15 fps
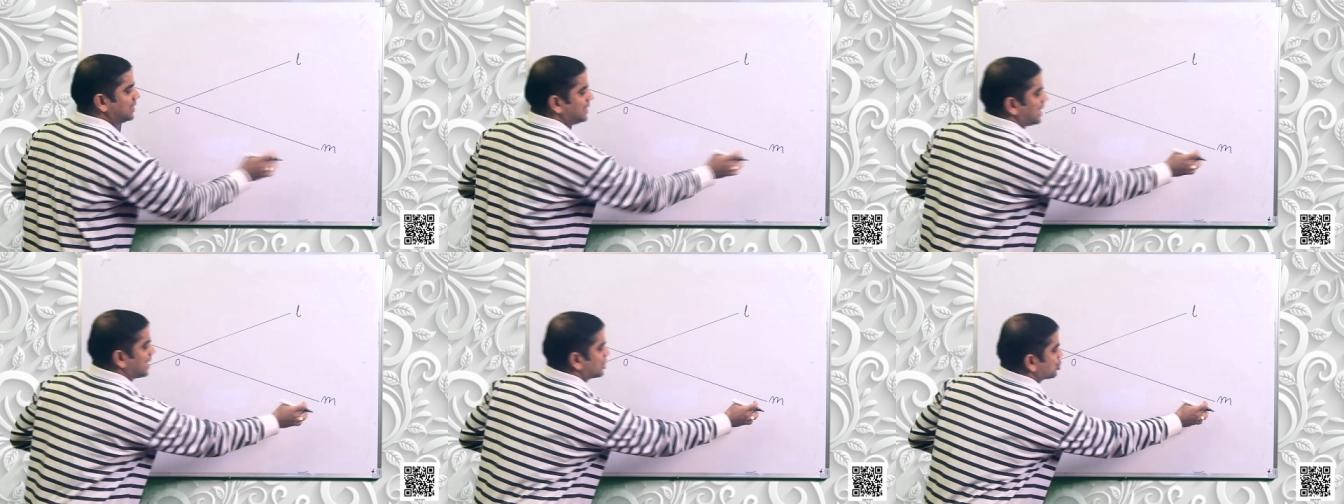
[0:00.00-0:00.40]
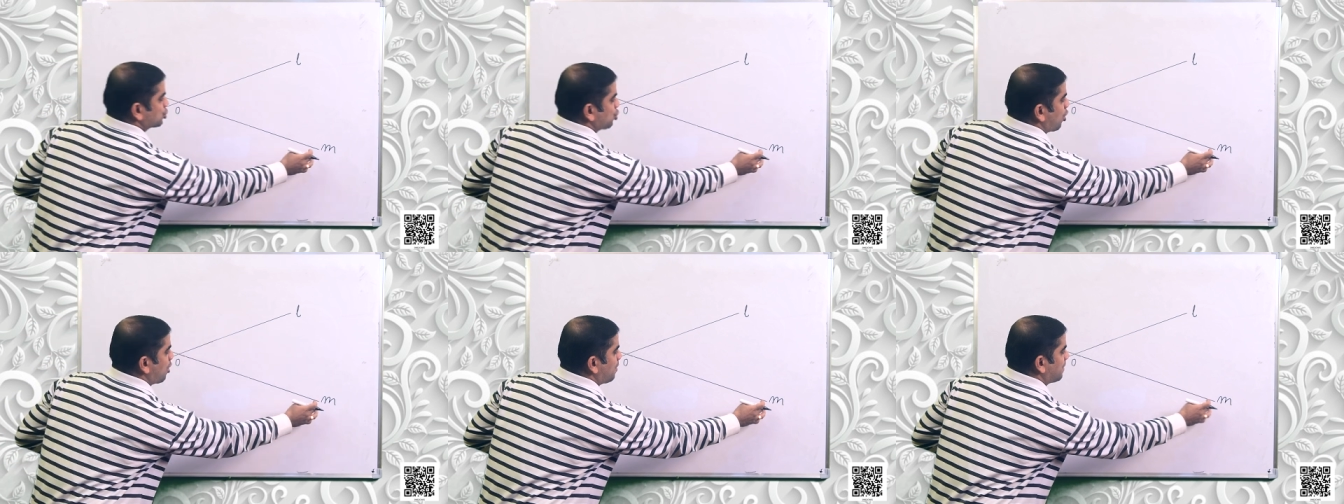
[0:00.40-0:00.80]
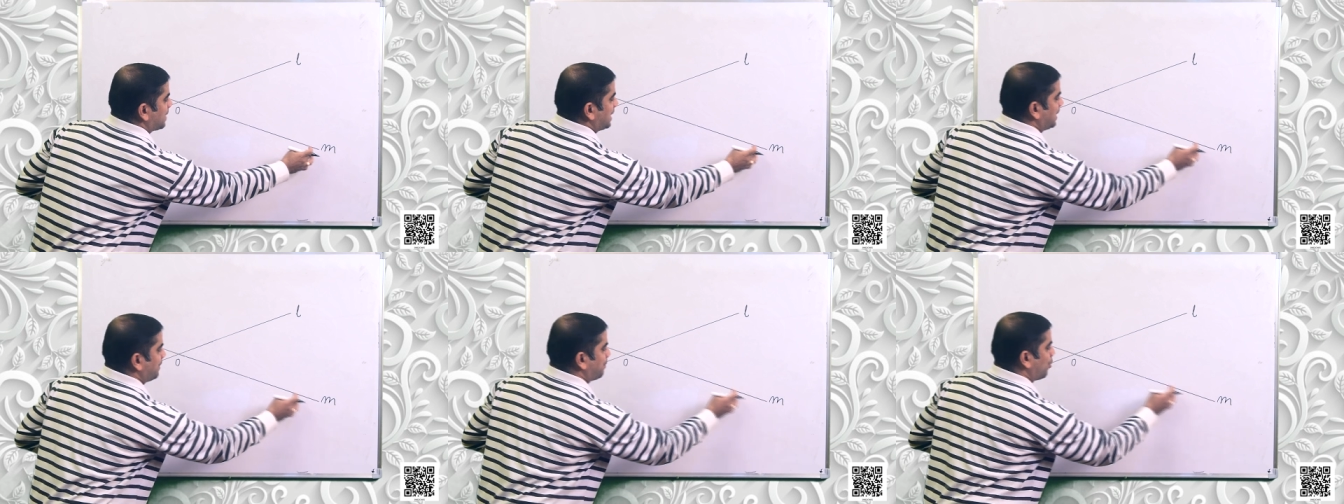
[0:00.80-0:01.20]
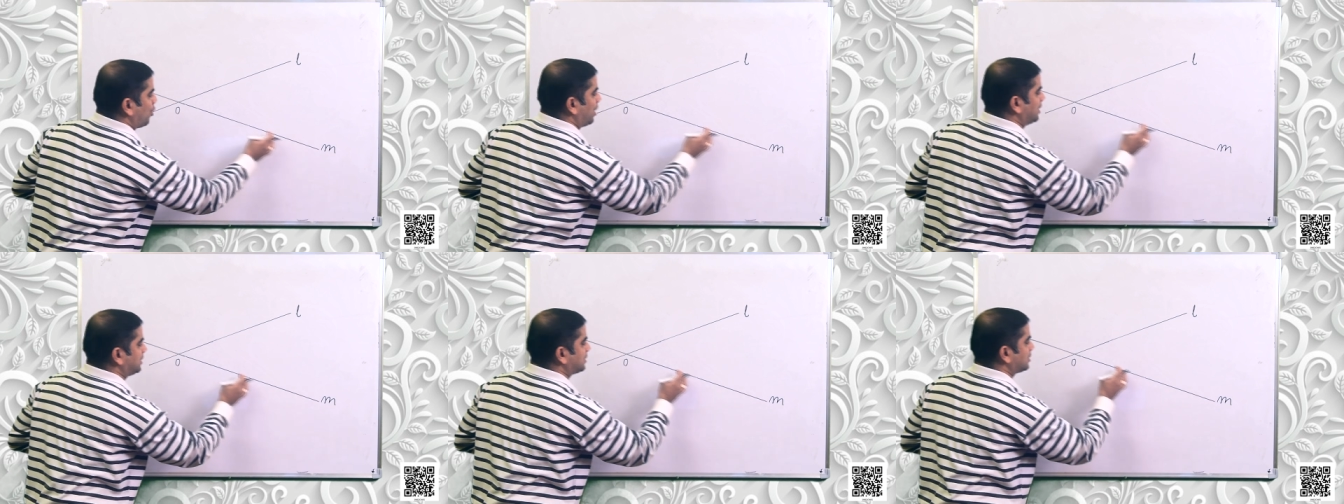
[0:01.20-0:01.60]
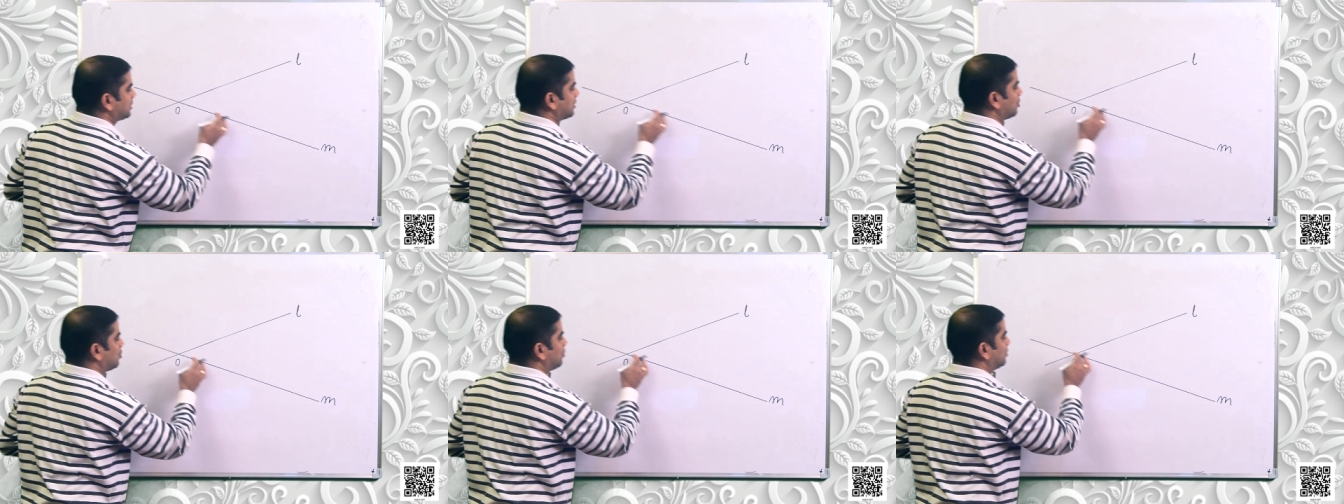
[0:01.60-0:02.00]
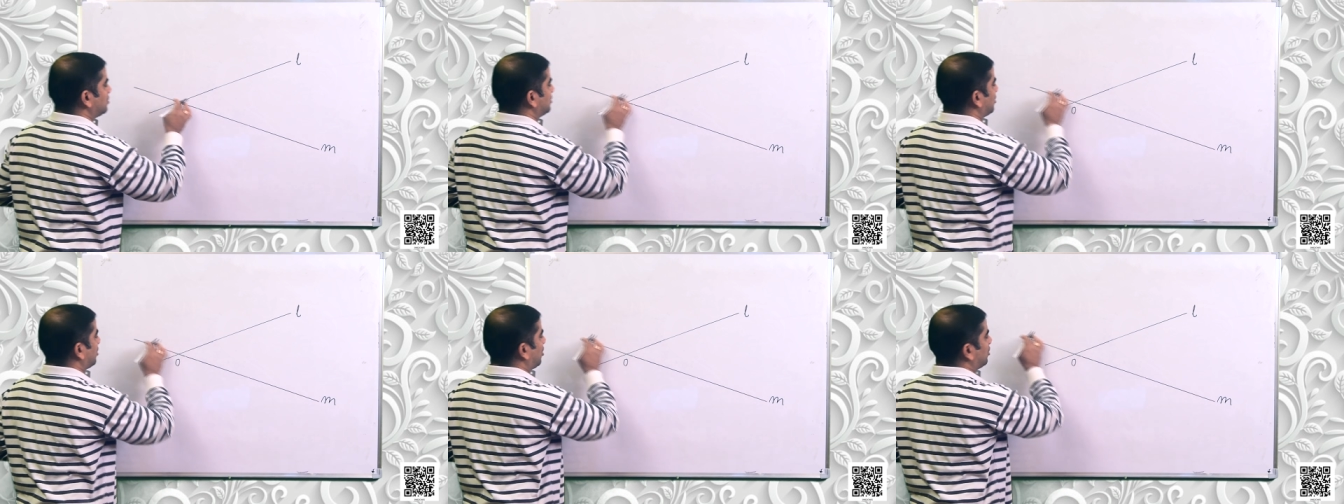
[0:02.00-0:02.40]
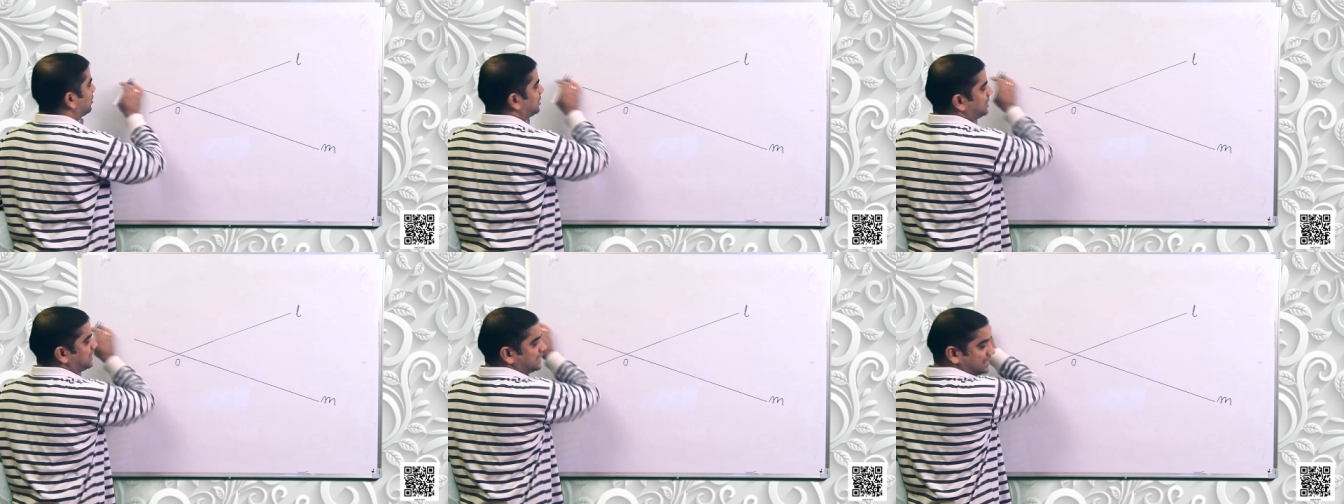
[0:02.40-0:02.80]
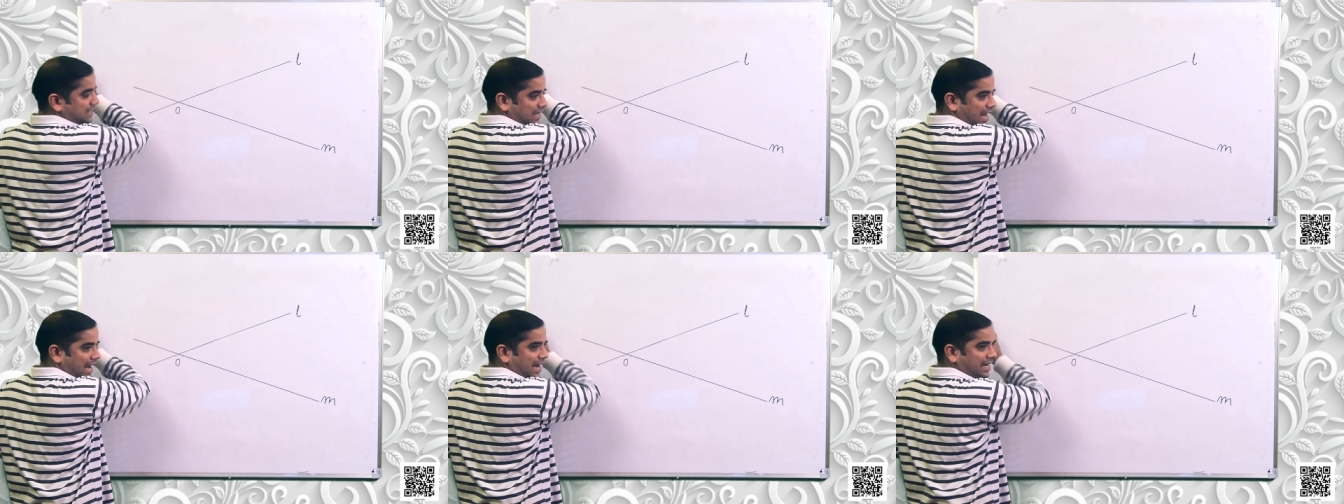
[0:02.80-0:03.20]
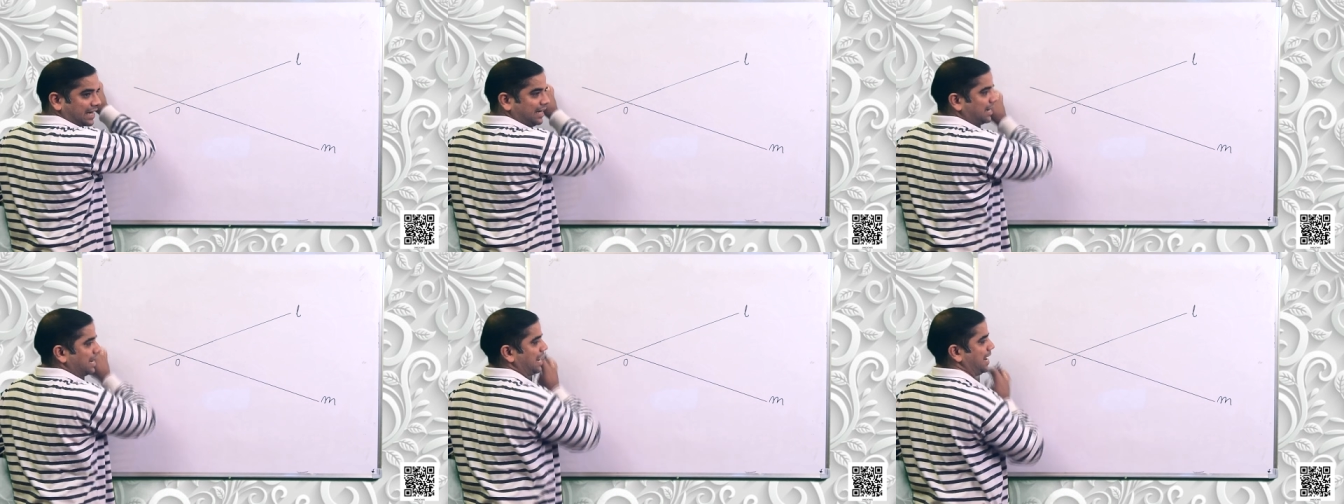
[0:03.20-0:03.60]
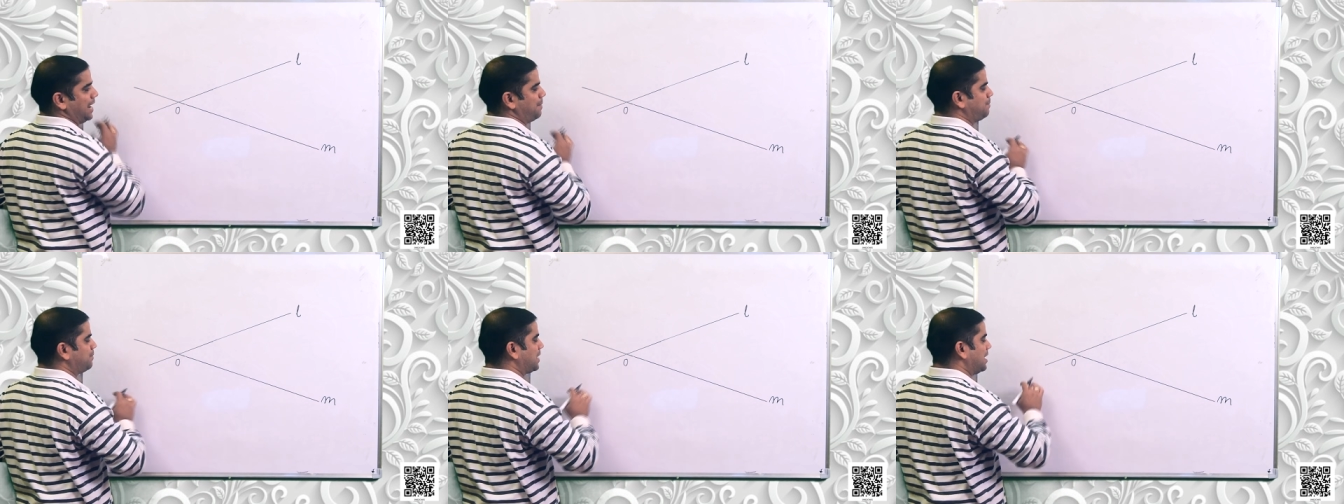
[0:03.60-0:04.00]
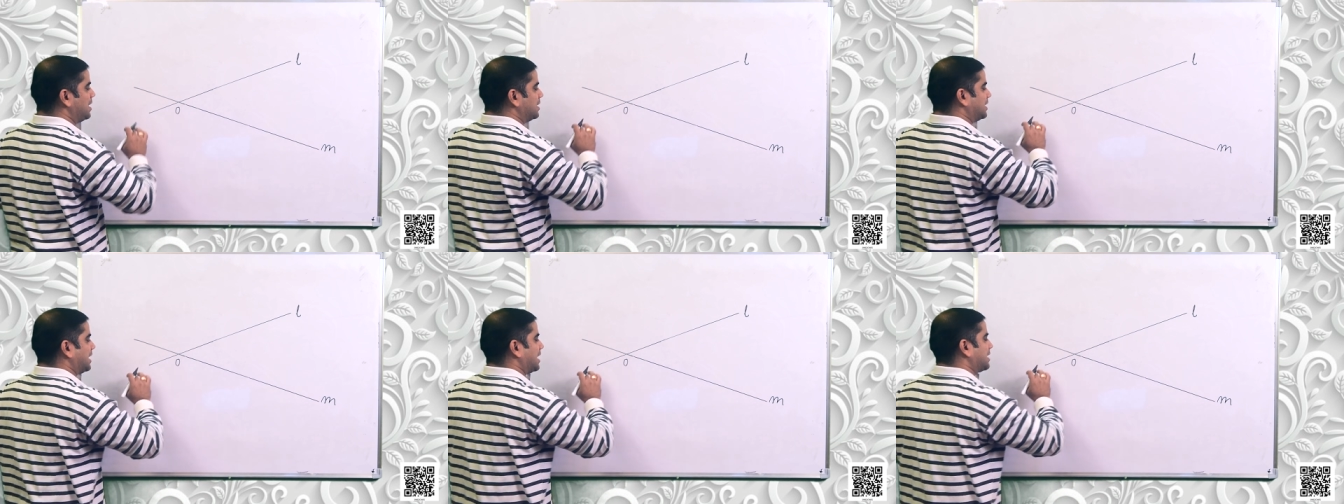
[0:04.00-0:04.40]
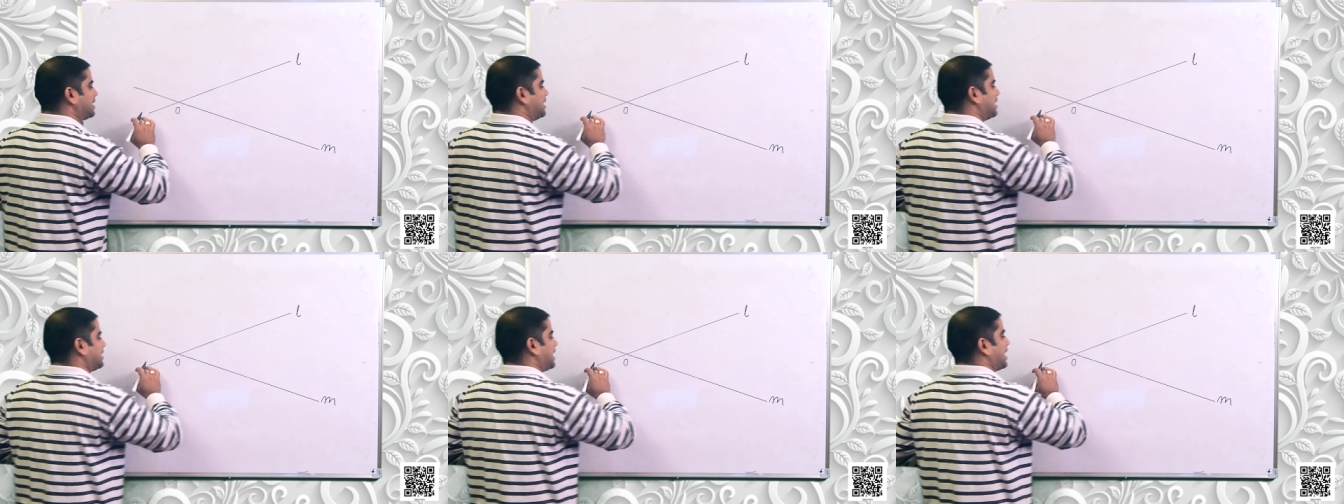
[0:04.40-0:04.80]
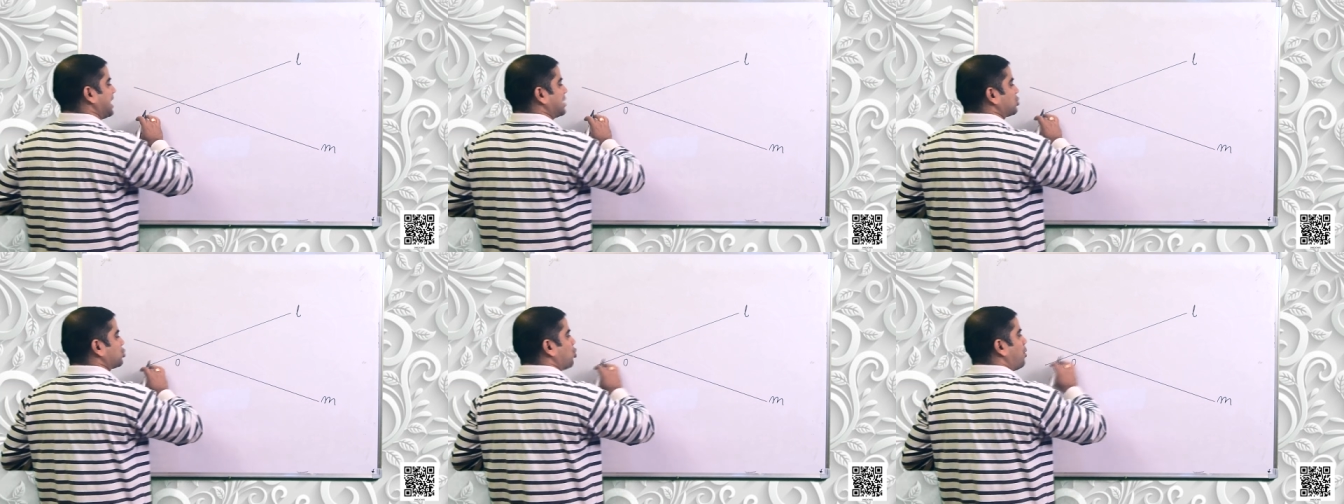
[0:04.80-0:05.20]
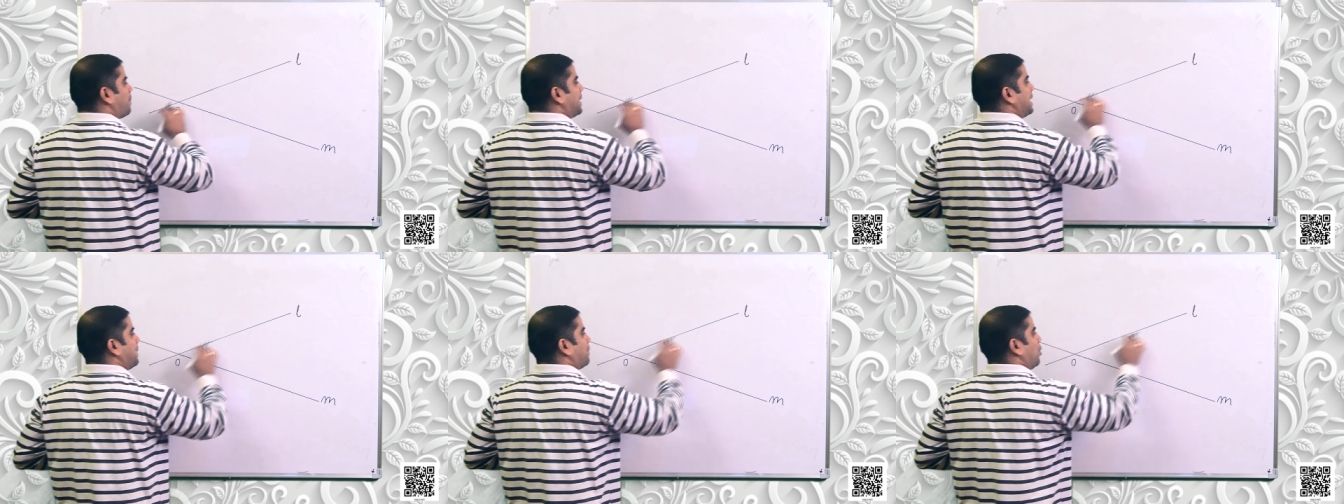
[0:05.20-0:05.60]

There are so many points on this line M. There, there are so many